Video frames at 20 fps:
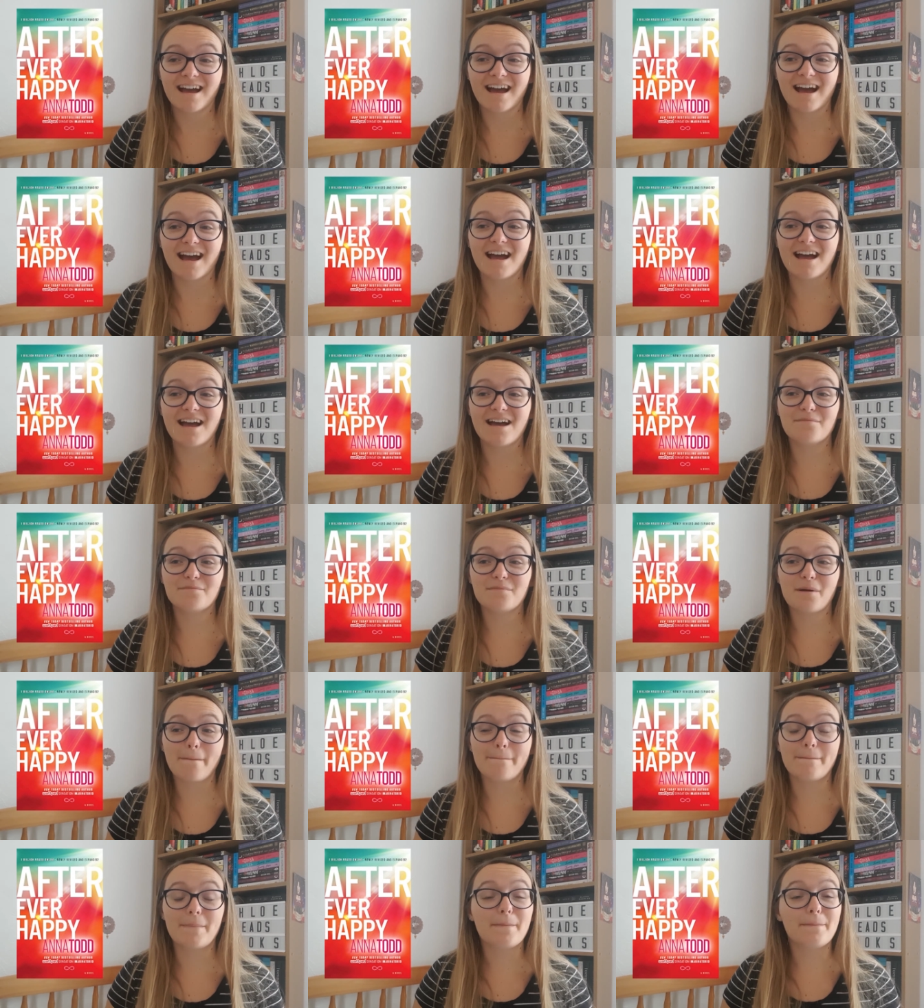Um,
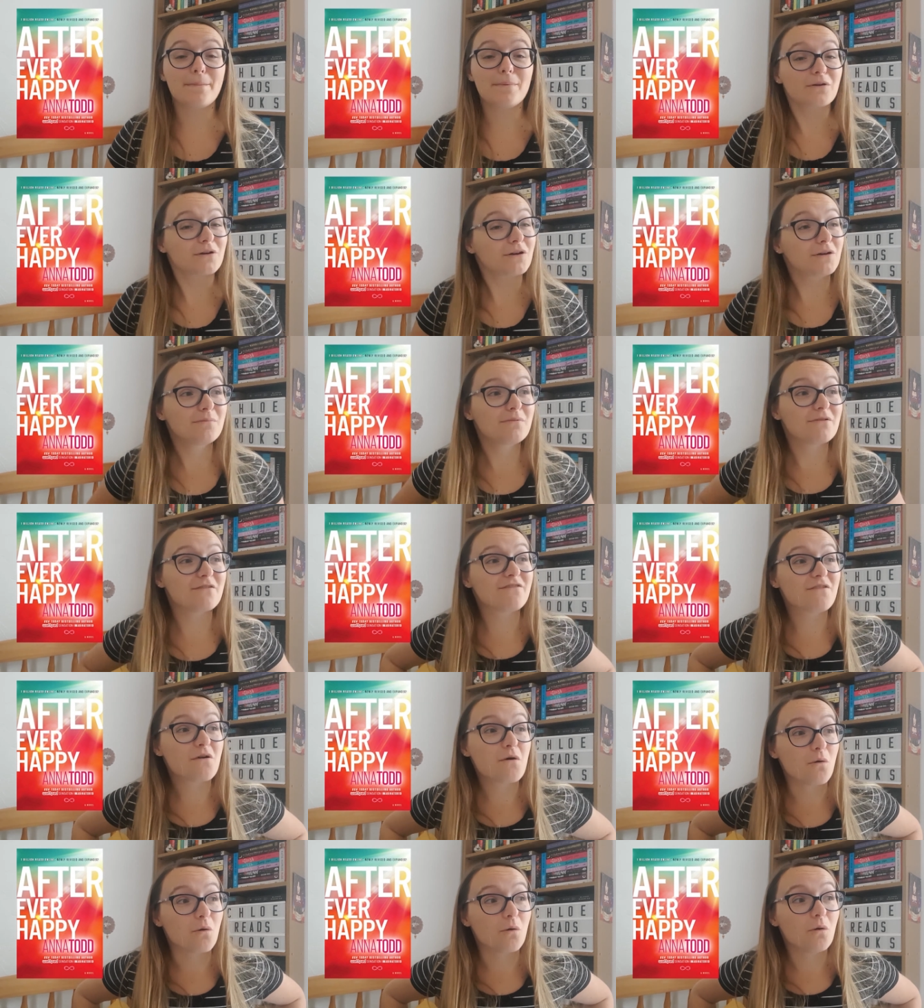but book number
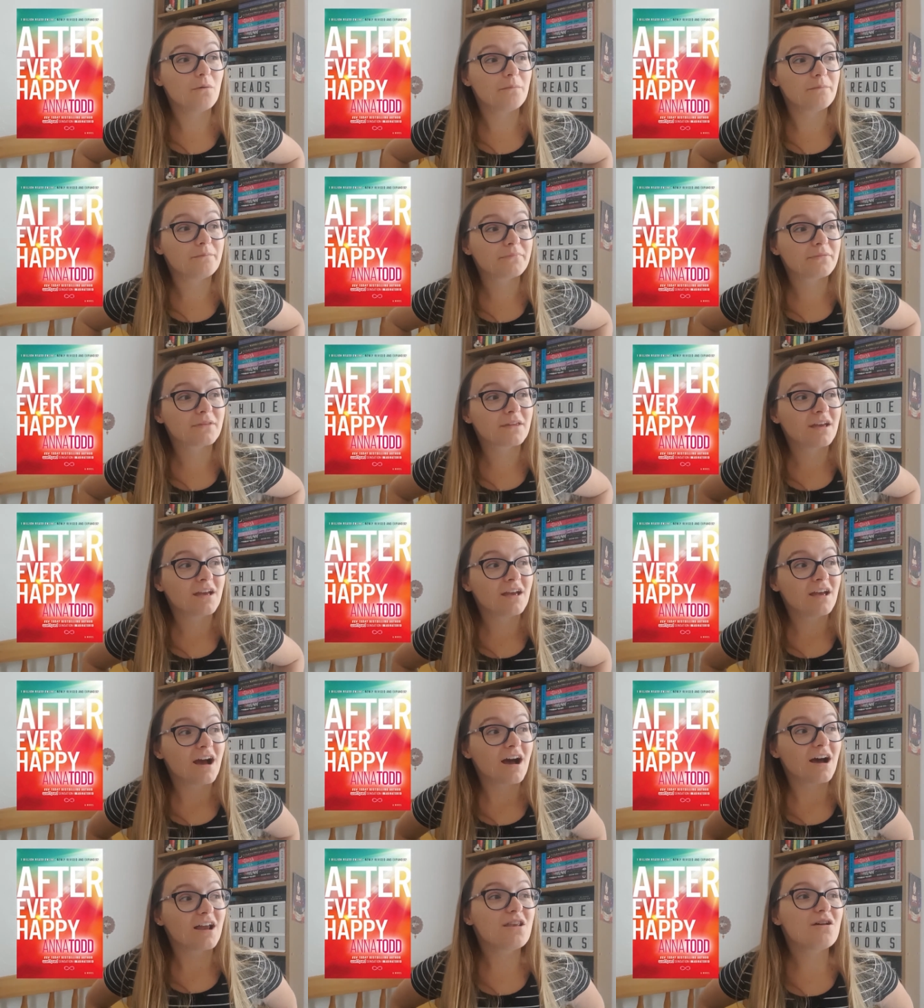four,
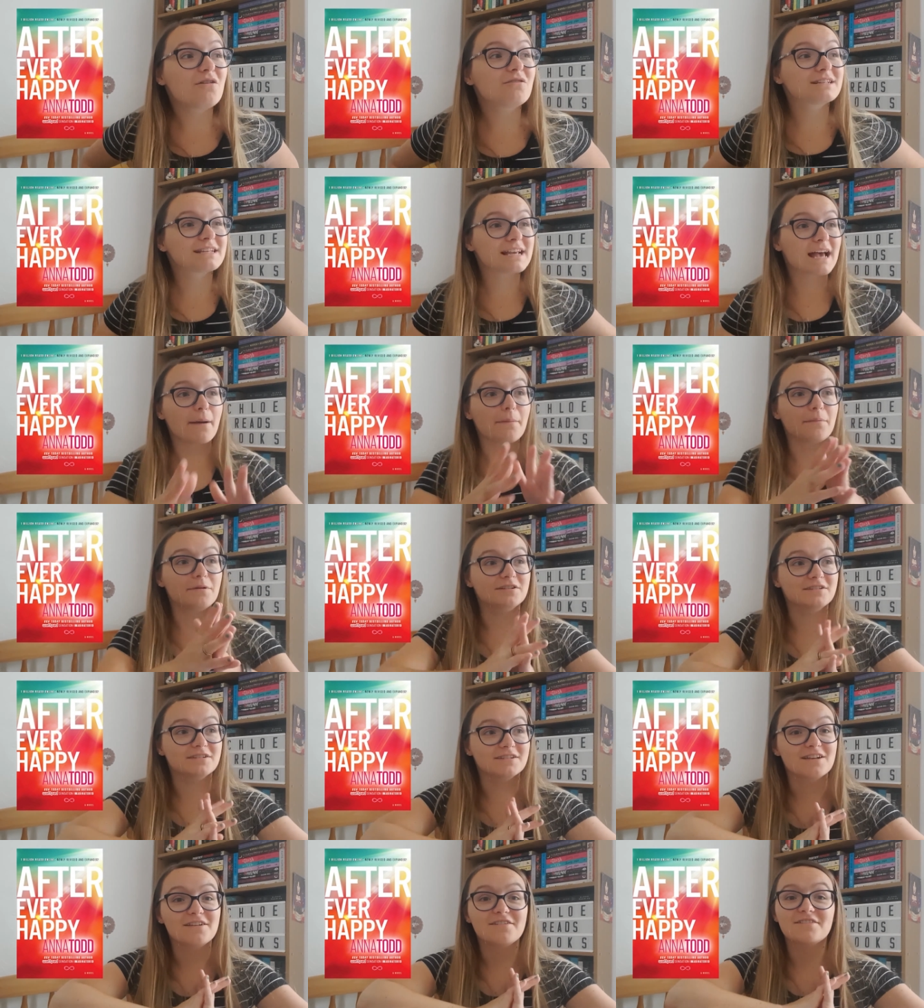a lot has
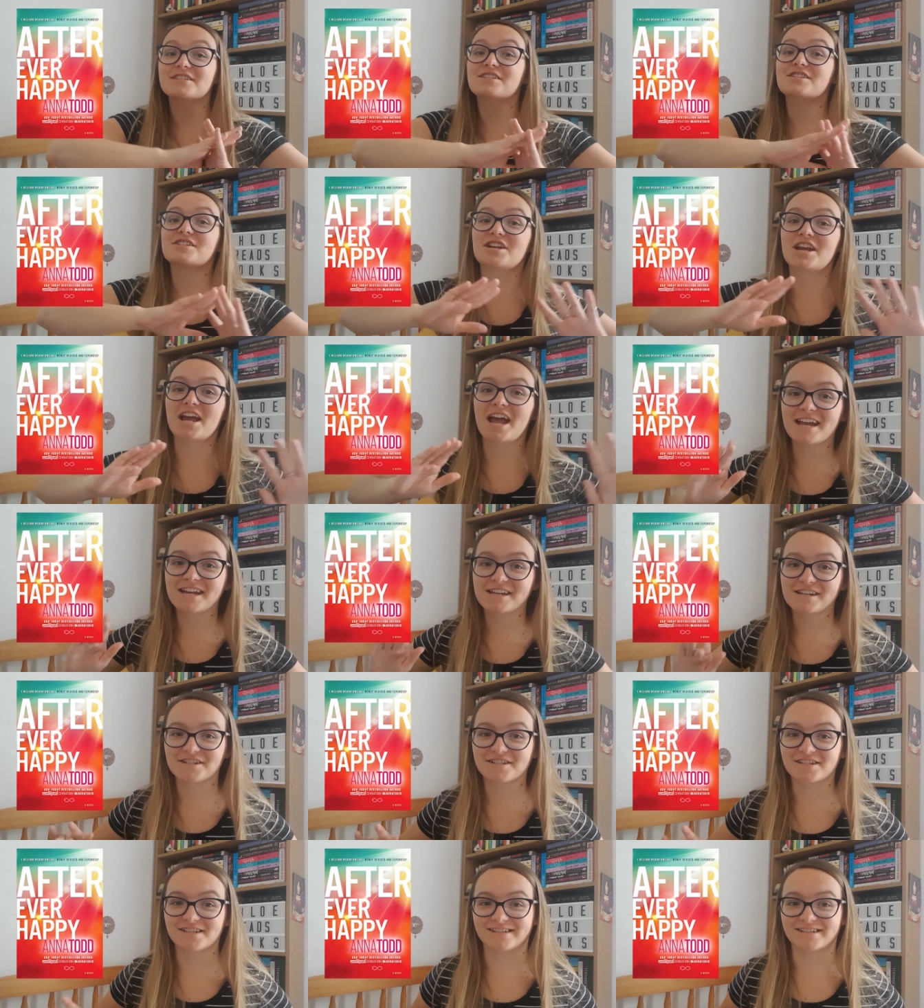happened, a lot has
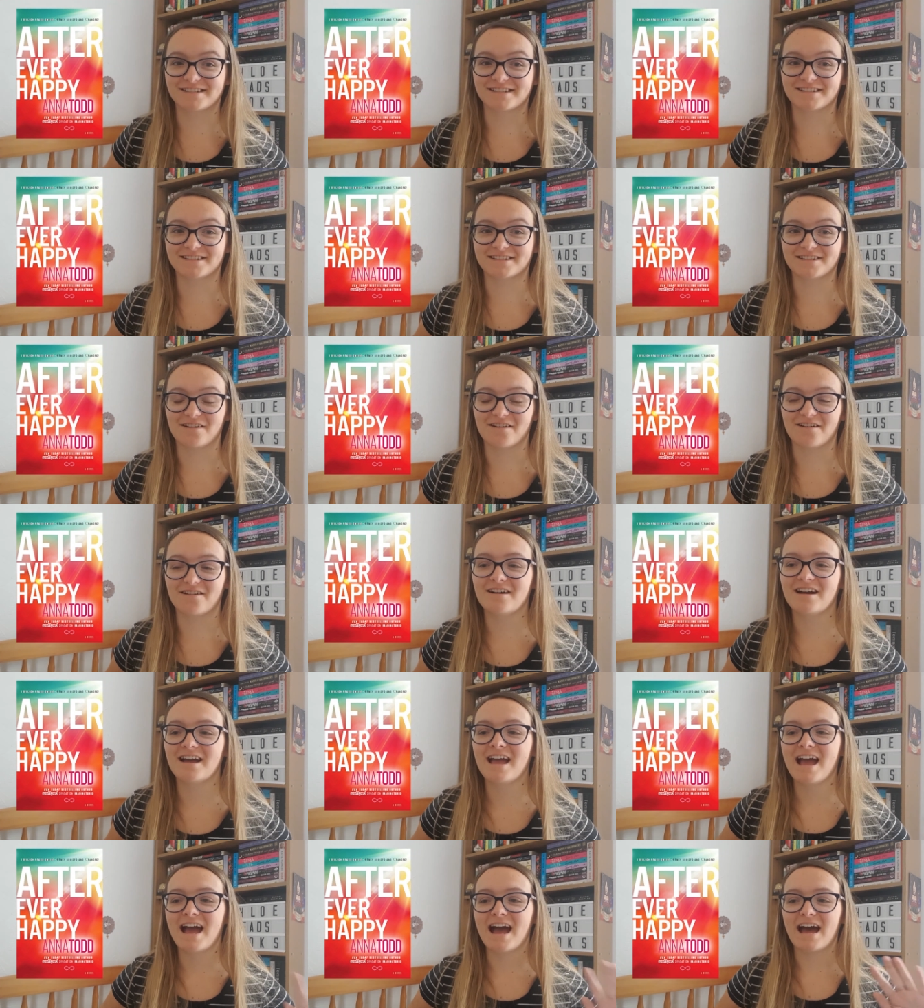changed since the start,
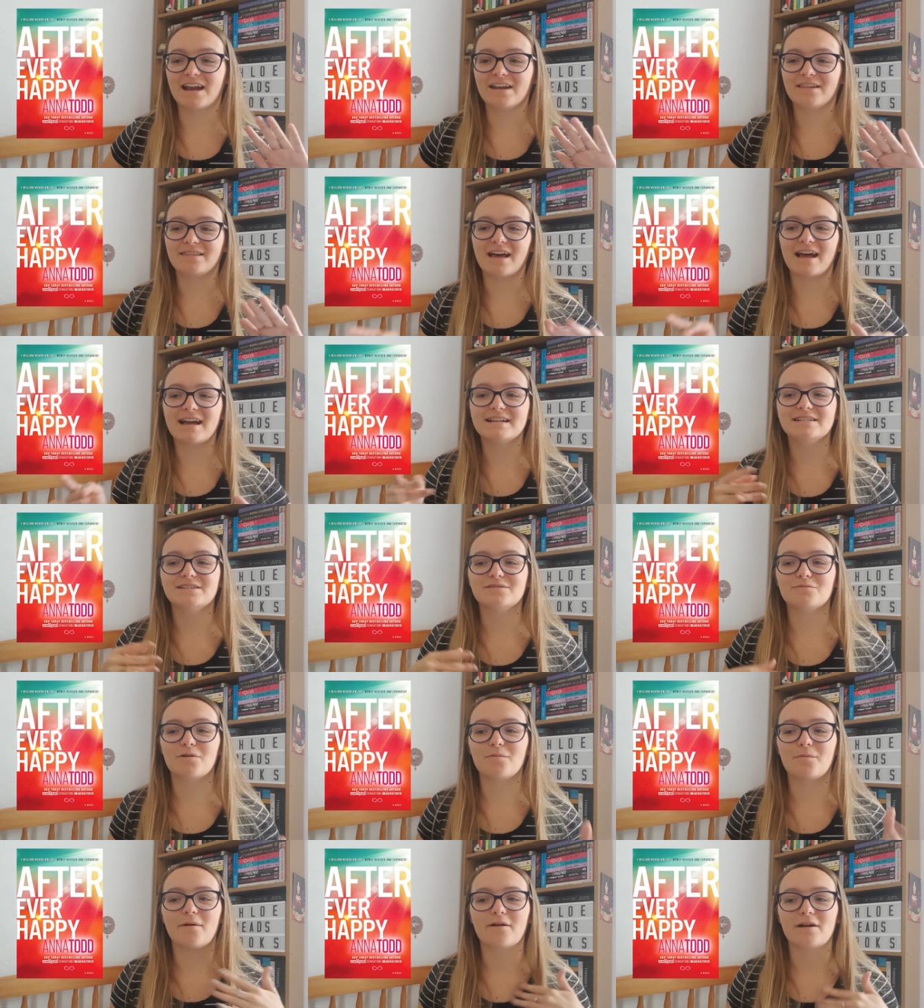and that is the
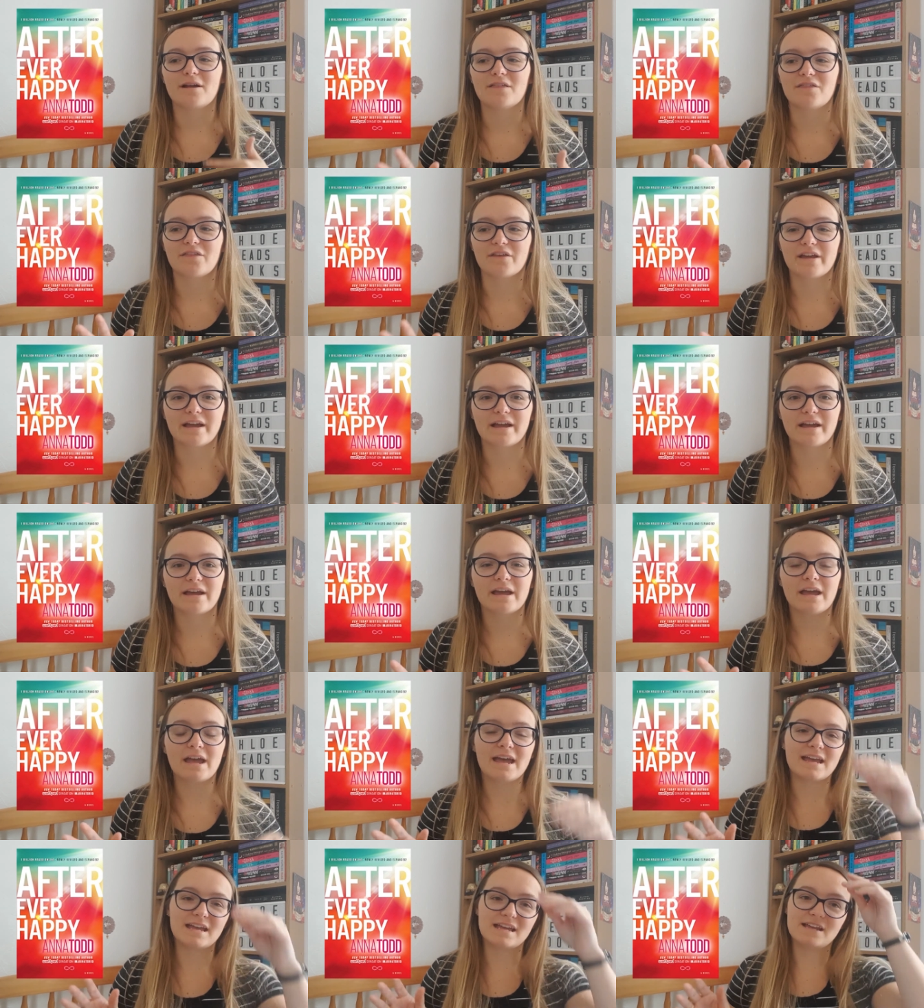one where I think,
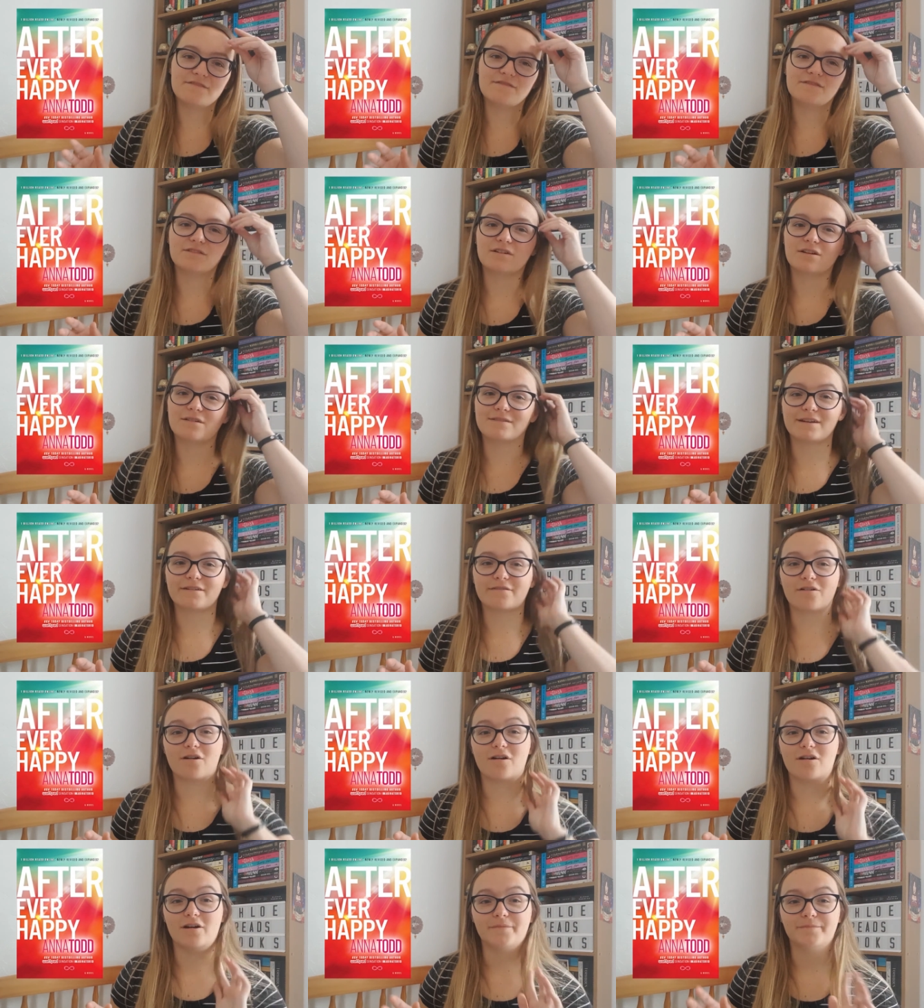even though there
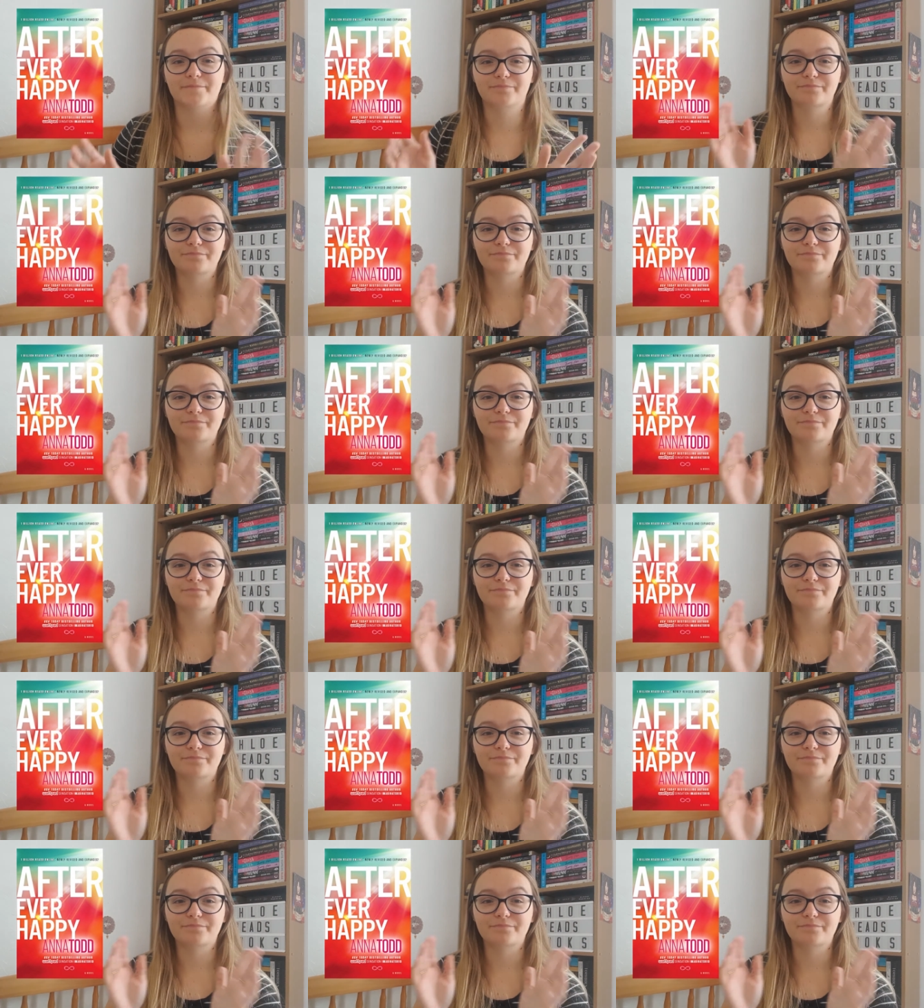are